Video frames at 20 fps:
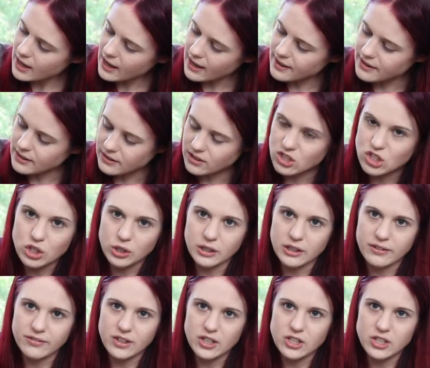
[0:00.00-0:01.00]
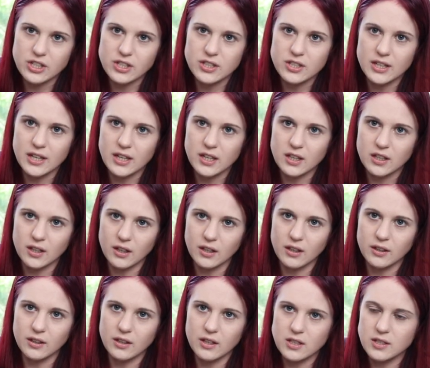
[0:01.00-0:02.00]
I think the shorter version's like
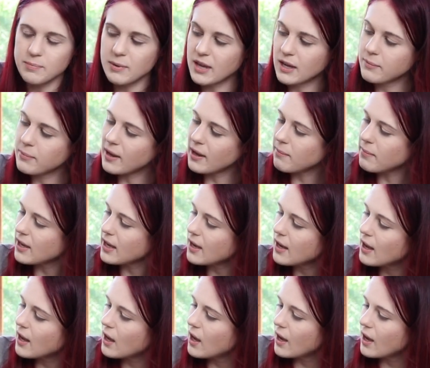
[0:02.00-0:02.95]
this big maybe.